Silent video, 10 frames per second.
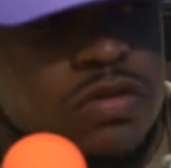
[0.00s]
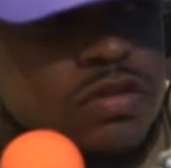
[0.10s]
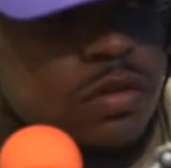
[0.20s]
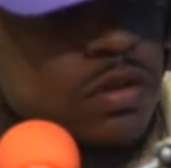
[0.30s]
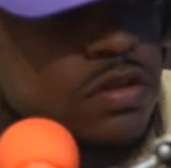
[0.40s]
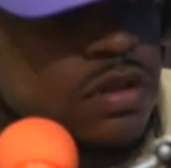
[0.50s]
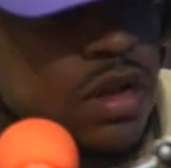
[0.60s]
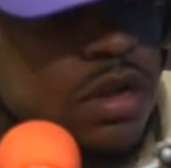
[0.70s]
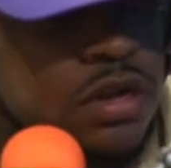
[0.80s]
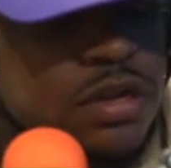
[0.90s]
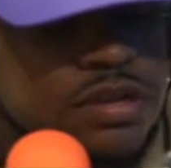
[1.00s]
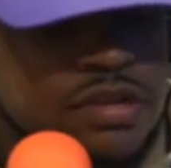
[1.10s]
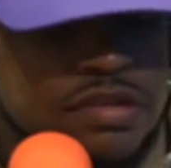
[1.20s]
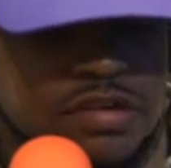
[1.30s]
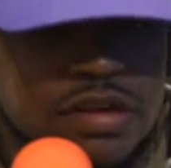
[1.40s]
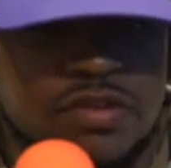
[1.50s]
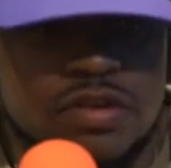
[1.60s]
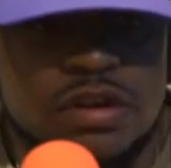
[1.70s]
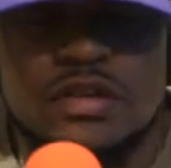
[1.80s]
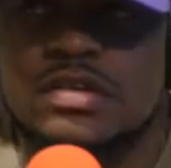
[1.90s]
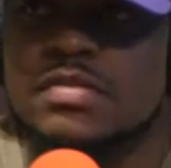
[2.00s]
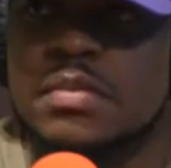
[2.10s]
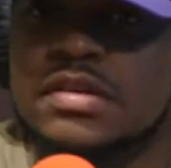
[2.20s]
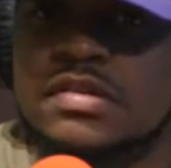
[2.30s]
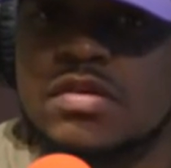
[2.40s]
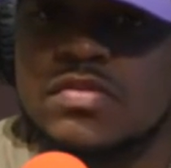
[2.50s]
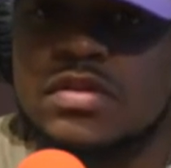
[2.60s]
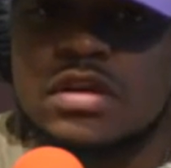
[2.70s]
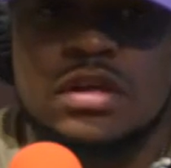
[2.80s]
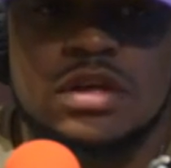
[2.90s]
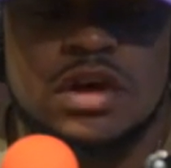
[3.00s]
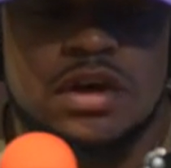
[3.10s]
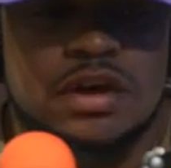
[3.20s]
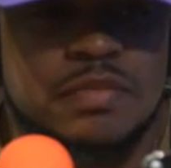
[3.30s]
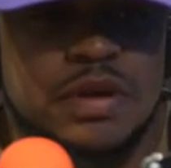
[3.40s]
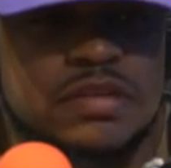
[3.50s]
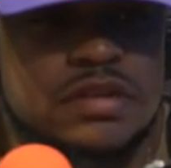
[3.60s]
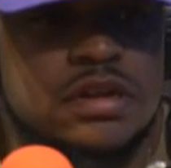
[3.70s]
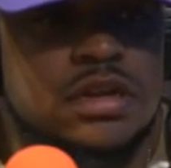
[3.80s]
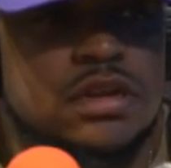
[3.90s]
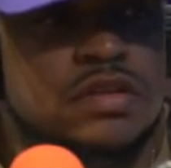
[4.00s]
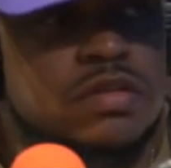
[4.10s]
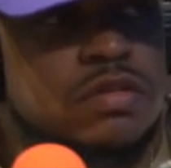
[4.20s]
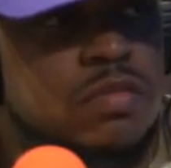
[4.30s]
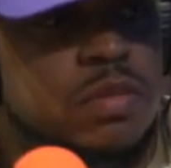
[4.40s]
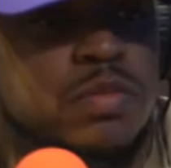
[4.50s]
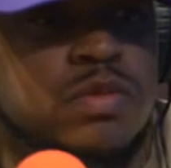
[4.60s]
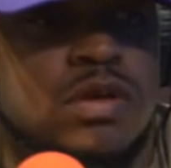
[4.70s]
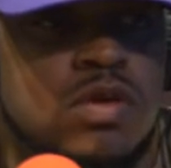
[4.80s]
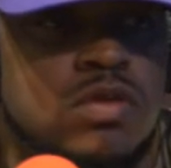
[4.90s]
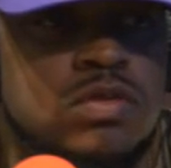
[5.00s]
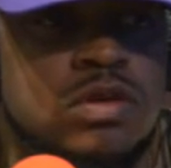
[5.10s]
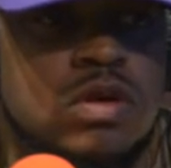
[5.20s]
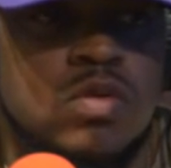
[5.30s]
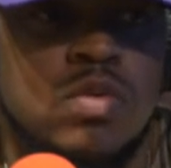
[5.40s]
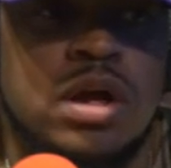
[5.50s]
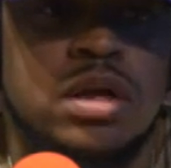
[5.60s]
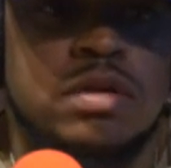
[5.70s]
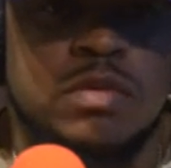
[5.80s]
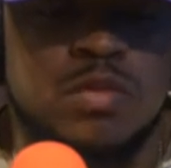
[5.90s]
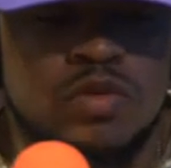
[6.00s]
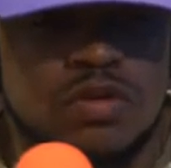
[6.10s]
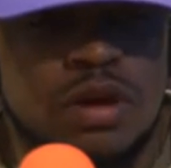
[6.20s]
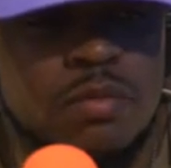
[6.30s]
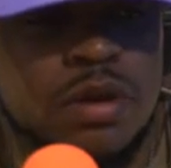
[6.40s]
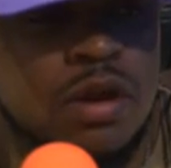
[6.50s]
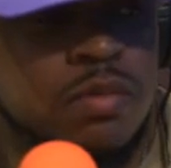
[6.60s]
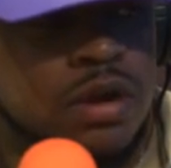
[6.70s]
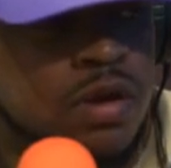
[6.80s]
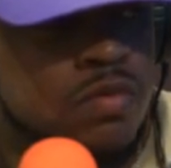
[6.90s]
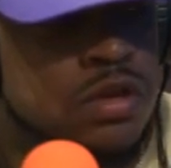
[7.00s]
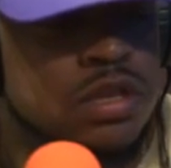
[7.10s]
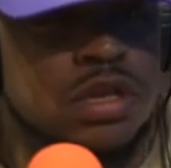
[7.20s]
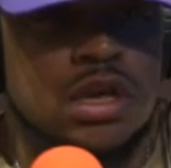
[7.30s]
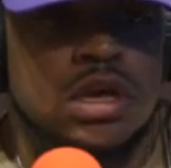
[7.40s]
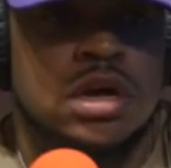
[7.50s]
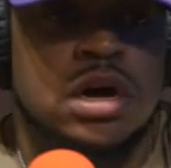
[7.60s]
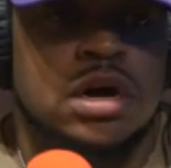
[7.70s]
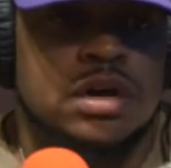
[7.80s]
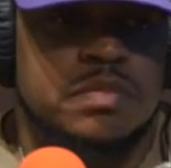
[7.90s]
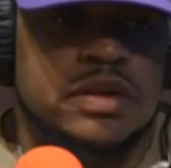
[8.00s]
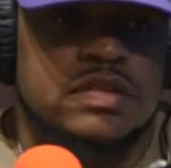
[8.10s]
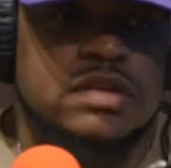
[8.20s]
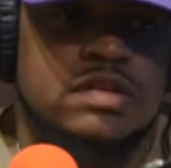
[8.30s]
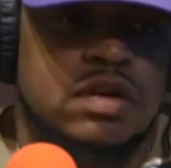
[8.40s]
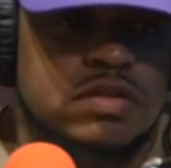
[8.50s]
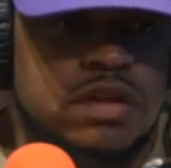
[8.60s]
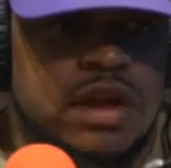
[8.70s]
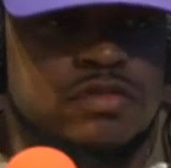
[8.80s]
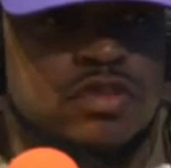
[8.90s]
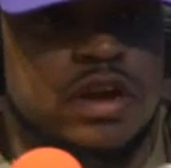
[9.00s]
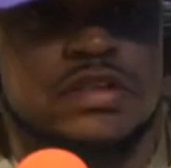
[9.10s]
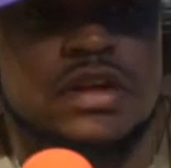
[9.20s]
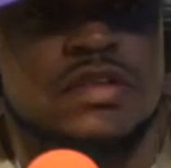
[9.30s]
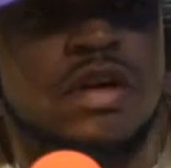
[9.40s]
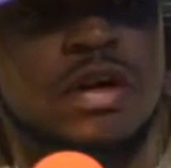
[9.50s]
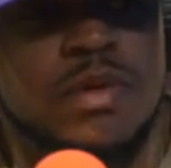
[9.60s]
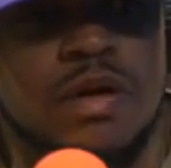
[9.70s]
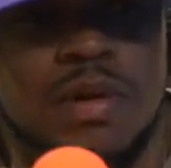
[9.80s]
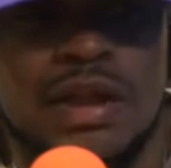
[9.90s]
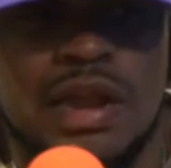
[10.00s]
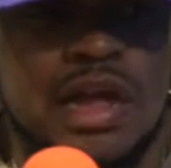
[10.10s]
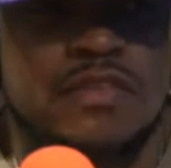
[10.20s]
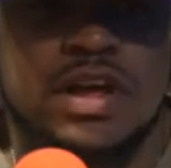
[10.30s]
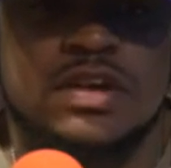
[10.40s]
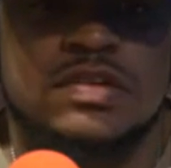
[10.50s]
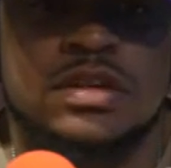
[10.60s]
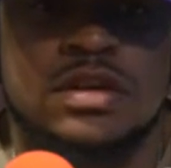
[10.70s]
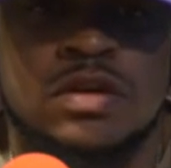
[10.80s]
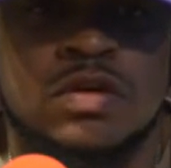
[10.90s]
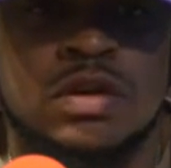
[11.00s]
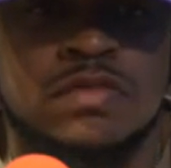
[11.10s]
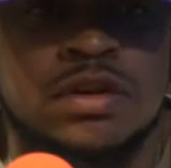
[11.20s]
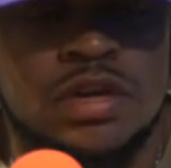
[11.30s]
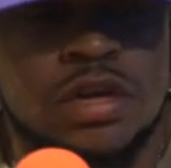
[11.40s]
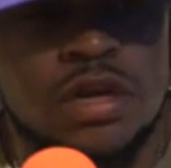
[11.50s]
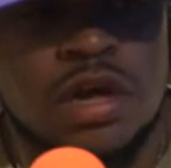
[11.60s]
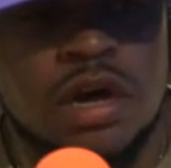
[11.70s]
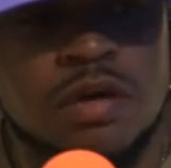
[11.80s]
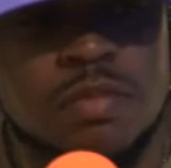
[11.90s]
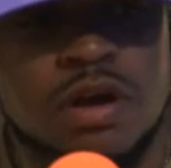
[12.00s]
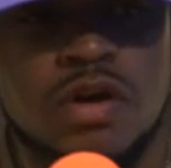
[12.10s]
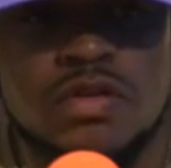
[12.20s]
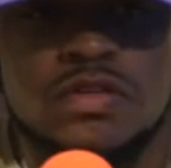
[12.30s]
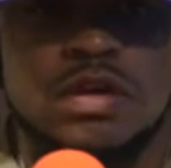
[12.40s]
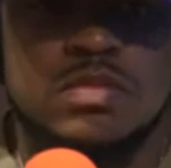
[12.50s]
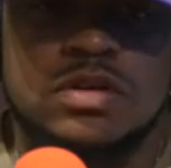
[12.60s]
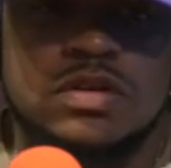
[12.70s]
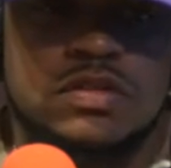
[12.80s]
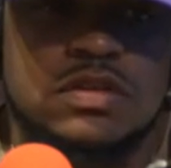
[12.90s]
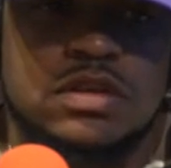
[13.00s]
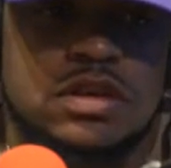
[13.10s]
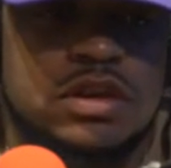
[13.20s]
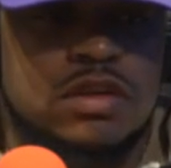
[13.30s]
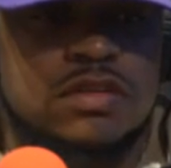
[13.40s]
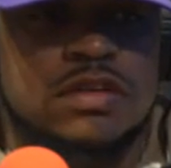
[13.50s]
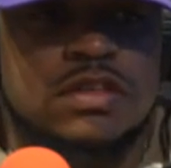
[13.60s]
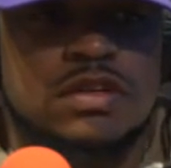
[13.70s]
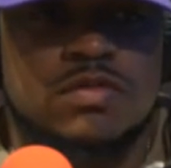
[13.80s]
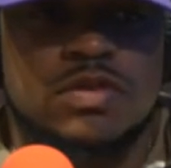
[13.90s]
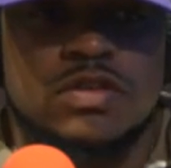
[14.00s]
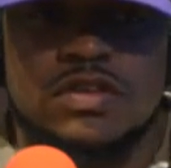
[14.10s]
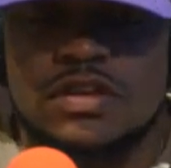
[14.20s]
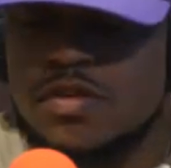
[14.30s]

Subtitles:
Summer is it's just an introduction to myself. Basically, just so people know, who I am, the music I'm coming out with. Basically talks. I have tracks that talk about my life, actually, even. But Cold Summer is, something we were sitting